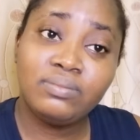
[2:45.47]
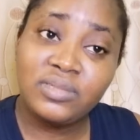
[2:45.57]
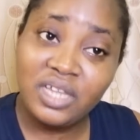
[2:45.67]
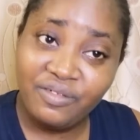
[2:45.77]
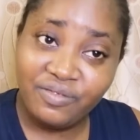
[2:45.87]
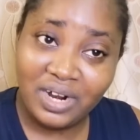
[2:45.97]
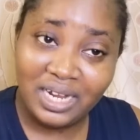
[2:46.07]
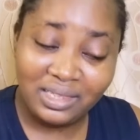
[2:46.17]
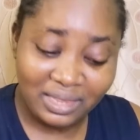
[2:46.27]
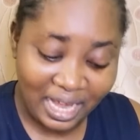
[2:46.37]

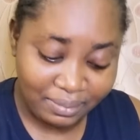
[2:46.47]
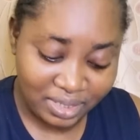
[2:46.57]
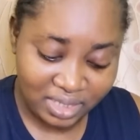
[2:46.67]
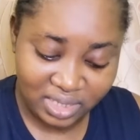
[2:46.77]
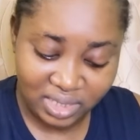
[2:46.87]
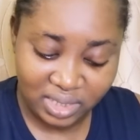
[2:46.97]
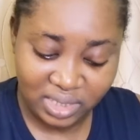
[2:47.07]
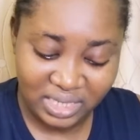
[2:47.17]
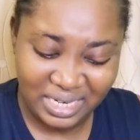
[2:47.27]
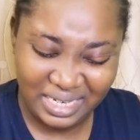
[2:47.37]
several times
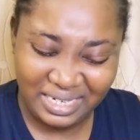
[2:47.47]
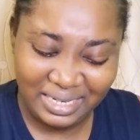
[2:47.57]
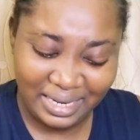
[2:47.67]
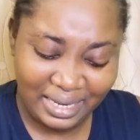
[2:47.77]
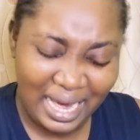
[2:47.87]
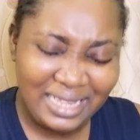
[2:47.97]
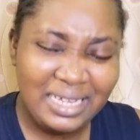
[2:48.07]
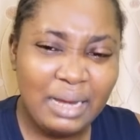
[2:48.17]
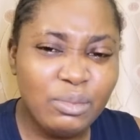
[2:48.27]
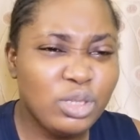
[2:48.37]
in a day, I
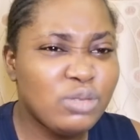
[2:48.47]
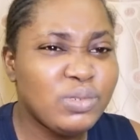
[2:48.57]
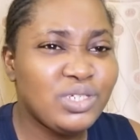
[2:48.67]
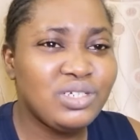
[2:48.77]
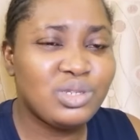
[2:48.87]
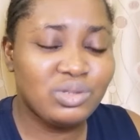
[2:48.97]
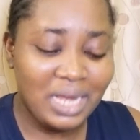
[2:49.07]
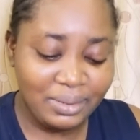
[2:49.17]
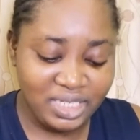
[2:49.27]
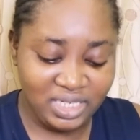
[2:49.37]
think I'm going to be doing it 2
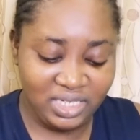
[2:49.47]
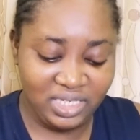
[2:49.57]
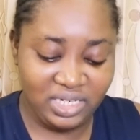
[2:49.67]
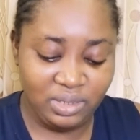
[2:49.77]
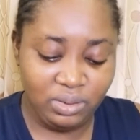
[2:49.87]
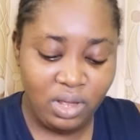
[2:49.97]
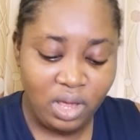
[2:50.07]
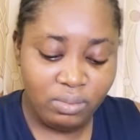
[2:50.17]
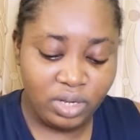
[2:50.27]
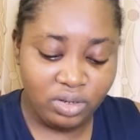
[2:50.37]
times in a day now,
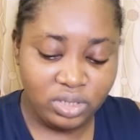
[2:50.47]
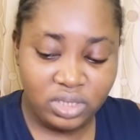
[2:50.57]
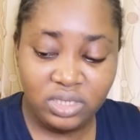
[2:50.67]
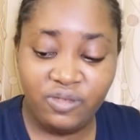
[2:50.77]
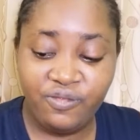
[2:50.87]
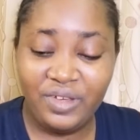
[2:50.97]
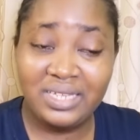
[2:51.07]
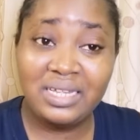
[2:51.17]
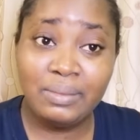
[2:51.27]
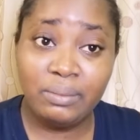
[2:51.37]
because this is the
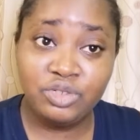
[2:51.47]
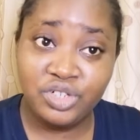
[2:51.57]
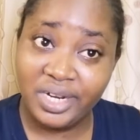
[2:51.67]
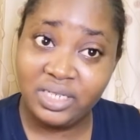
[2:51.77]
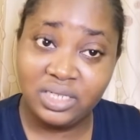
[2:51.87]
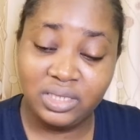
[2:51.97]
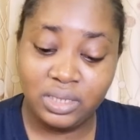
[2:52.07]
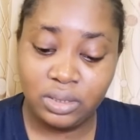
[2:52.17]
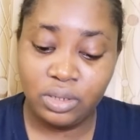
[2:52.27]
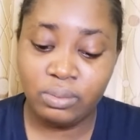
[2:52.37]
first time I'm trying it.
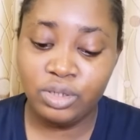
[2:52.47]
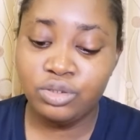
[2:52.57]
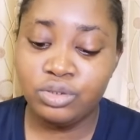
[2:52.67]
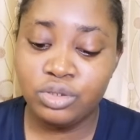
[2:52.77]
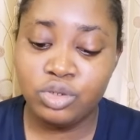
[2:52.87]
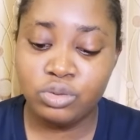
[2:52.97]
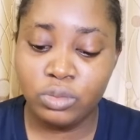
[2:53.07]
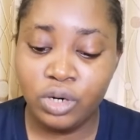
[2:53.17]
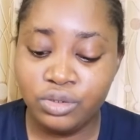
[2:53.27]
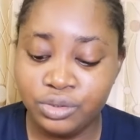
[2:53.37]
So I'm going to do it
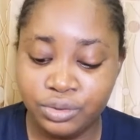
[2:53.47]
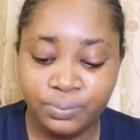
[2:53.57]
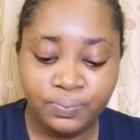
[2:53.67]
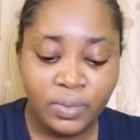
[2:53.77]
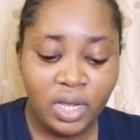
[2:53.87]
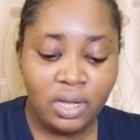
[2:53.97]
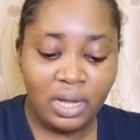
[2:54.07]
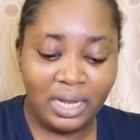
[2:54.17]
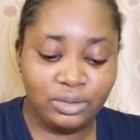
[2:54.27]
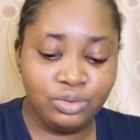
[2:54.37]
tomorrow
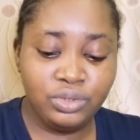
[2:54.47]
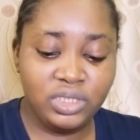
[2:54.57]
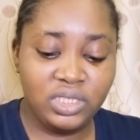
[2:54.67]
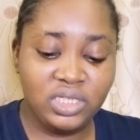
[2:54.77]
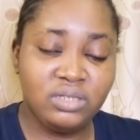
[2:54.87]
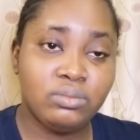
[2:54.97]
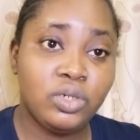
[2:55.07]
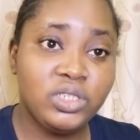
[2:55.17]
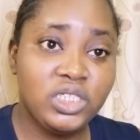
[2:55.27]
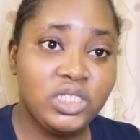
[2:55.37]
and do it in the
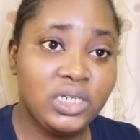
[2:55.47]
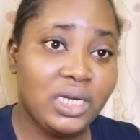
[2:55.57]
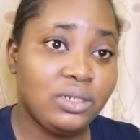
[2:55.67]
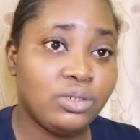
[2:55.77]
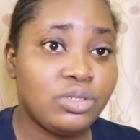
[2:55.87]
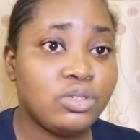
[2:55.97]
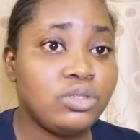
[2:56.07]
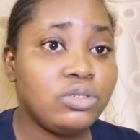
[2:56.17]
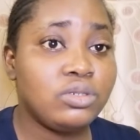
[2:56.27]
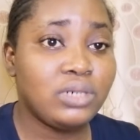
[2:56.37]
morning and
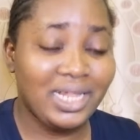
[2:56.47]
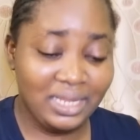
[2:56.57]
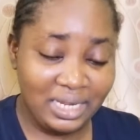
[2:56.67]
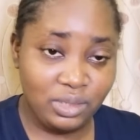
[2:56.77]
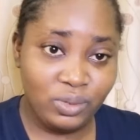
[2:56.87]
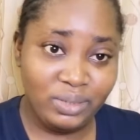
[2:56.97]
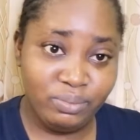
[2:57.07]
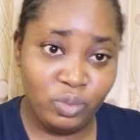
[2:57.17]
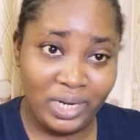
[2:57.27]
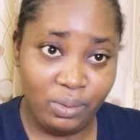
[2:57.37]
also at night
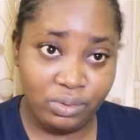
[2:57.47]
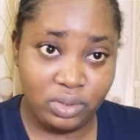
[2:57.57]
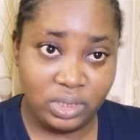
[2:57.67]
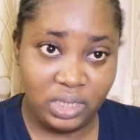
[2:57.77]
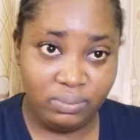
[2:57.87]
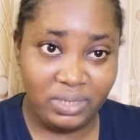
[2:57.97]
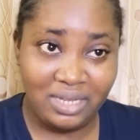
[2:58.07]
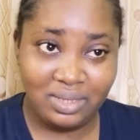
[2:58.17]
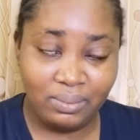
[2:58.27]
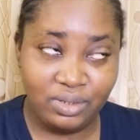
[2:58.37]
when I want to sleep.
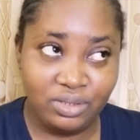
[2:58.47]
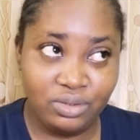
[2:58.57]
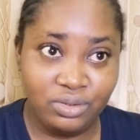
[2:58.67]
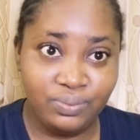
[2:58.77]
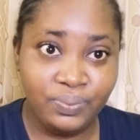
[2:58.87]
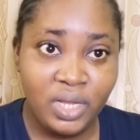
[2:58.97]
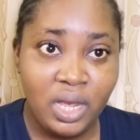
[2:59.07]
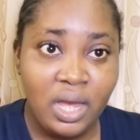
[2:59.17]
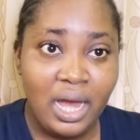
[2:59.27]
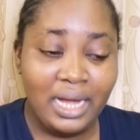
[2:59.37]
That's what I'm going to do.
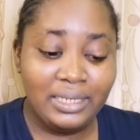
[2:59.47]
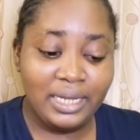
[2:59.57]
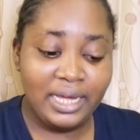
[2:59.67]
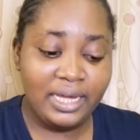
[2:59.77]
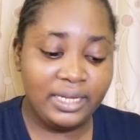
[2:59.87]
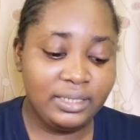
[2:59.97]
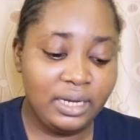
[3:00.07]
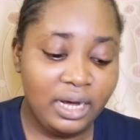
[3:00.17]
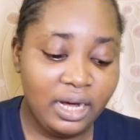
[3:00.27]
And then